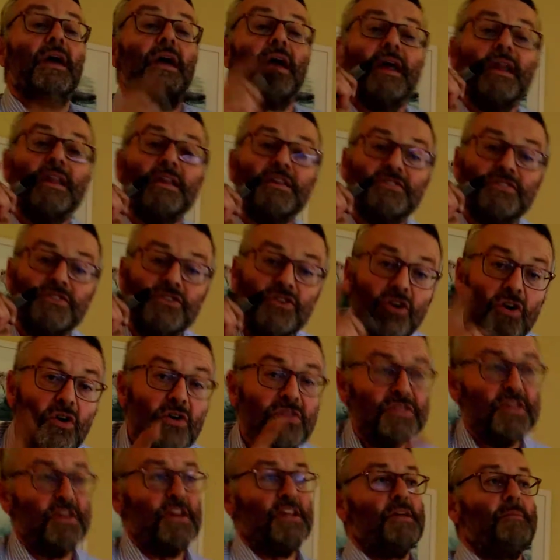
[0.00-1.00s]
It is
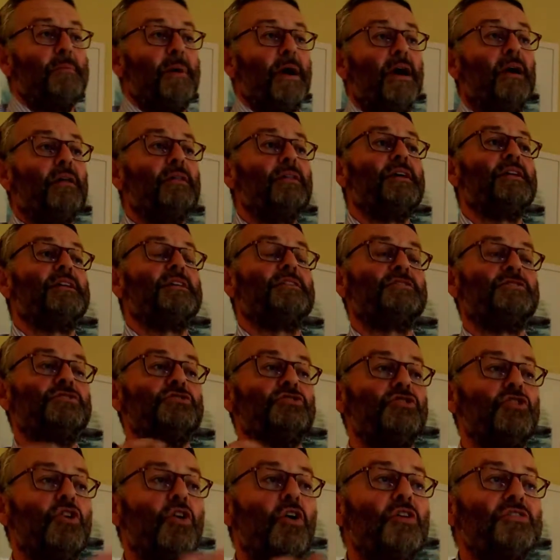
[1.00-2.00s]
not an email. It is
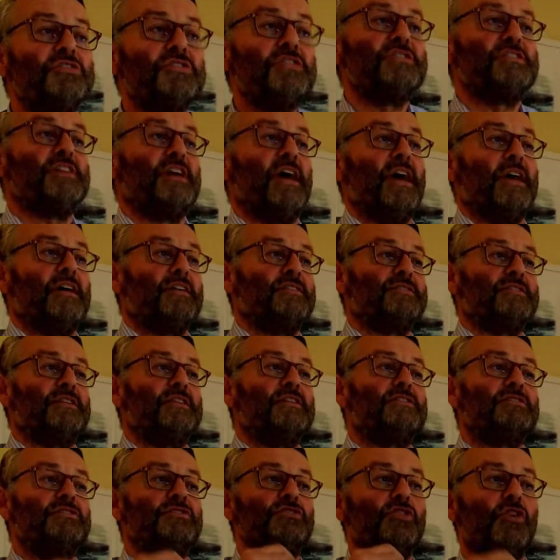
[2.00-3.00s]
not a text. It
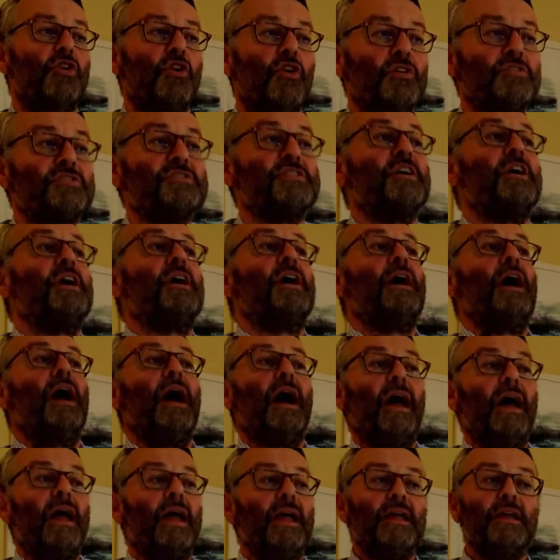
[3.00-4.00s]
is not
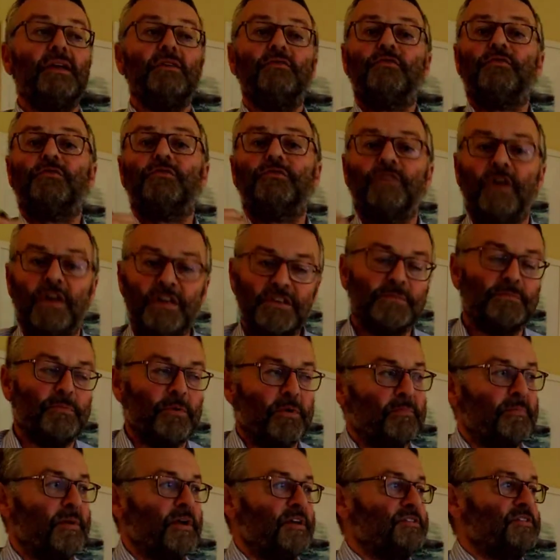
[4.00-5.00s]
a
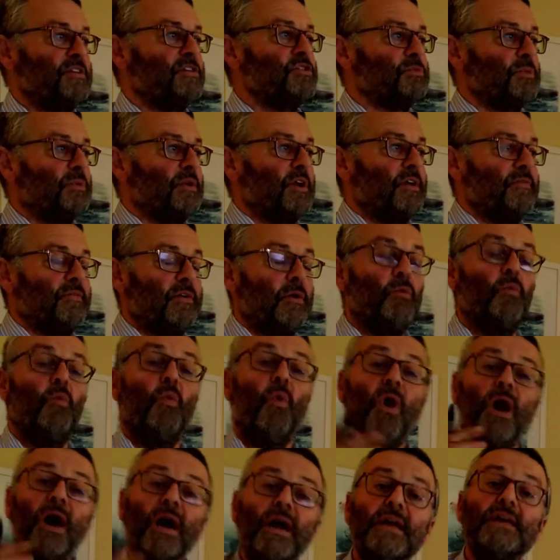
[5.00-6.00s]
Facebook message or whatever.
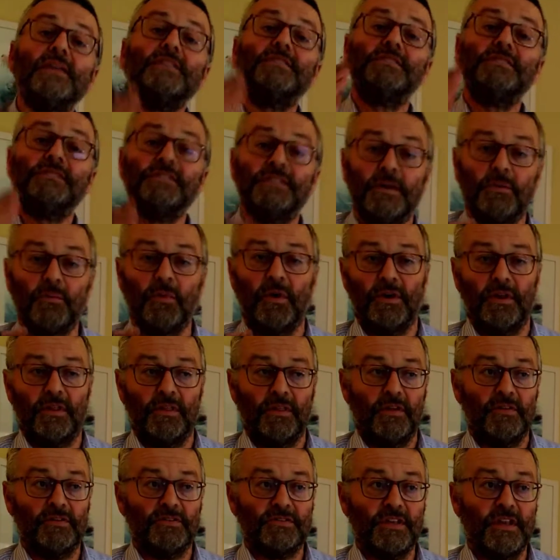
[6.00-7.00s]
Why isn't it one of
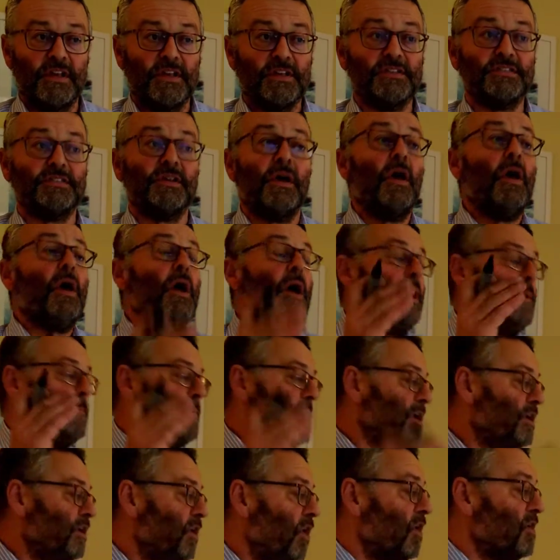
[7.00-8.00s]
those things?
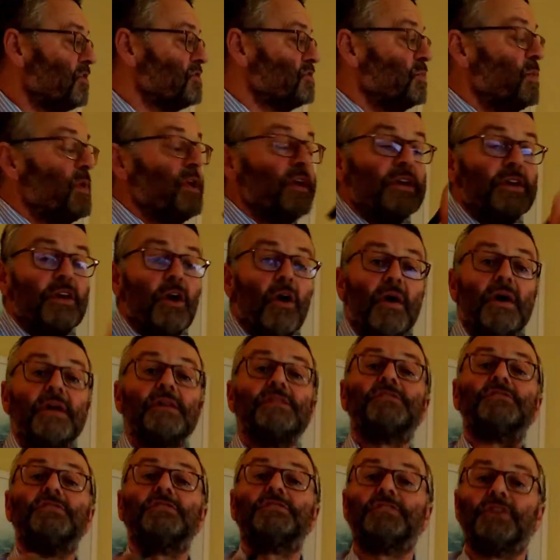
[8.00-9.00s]
Because we're
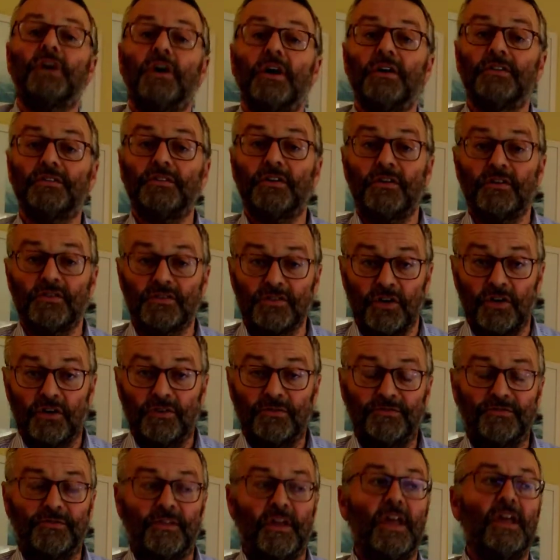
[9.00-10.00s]
going to turn those off.